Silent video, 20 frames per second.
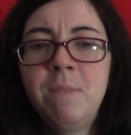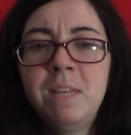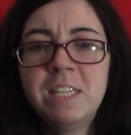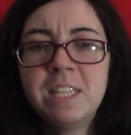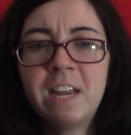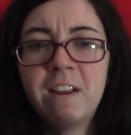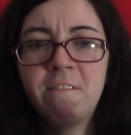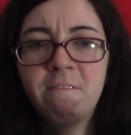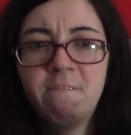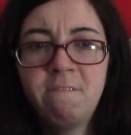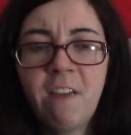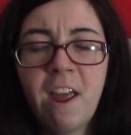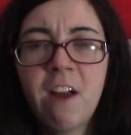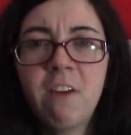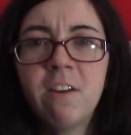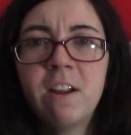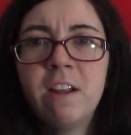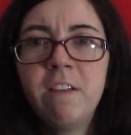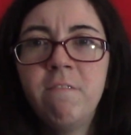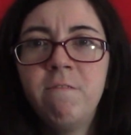These like
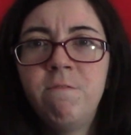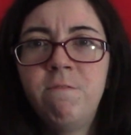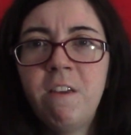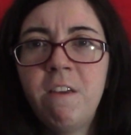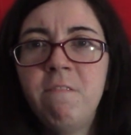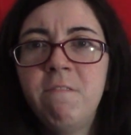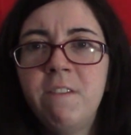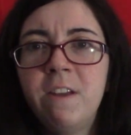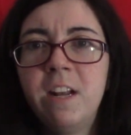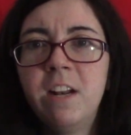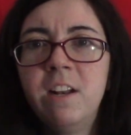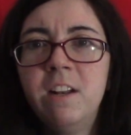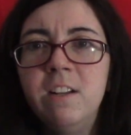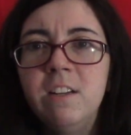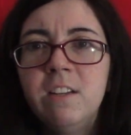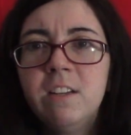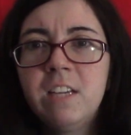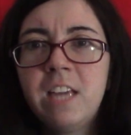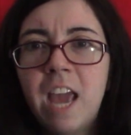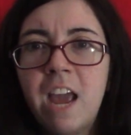very vivid
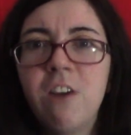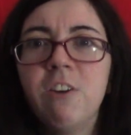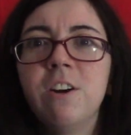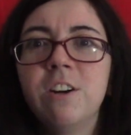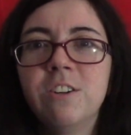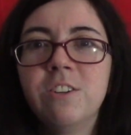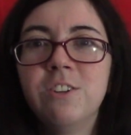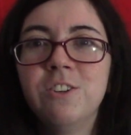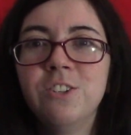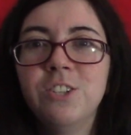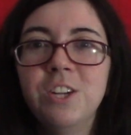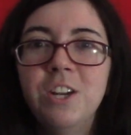characters,